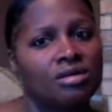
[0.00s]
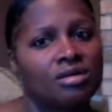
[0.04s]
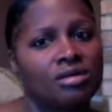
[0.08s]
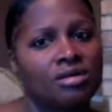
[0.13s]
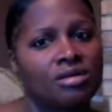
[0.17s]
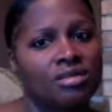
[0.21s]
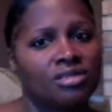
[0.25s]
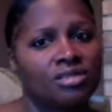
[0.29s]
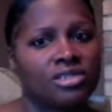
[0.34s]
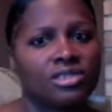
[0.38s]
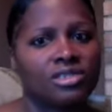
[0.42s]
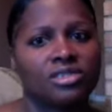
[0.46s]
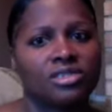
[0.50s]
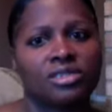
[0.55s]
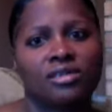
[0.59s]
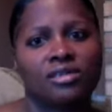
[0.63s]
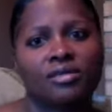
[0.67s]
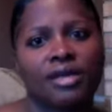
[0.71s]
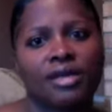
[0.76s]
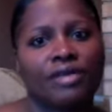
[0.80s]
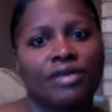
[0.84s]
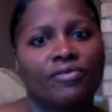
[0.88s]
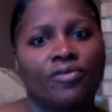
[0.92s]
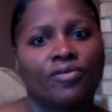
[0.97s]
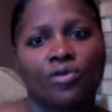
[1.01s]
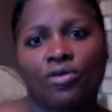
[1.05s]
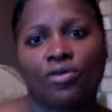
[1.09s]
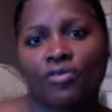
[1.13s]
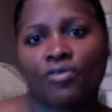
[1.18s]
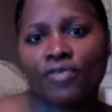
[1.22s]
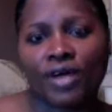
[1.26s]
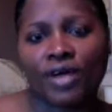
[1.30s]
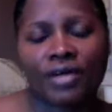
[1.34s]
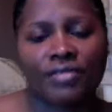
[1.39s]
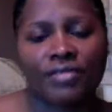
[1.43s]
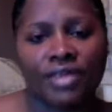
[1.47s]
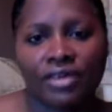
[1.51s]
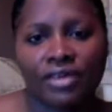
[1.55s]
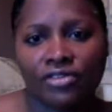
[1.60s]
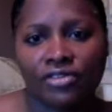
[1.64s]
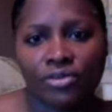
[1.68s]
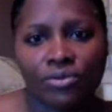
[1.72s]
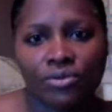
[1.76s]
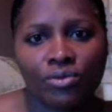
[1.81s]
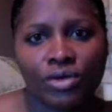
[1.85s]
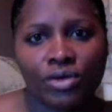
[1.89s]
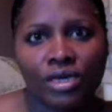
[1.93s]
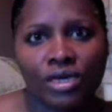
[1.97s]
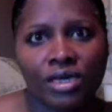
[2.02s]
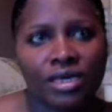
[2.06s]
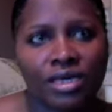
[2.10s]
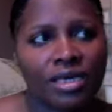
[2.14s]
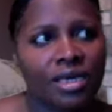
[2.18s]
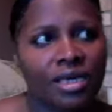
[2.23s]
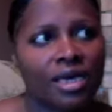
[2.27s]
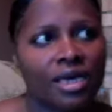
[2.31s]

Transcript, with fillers: consistently like four or five days a week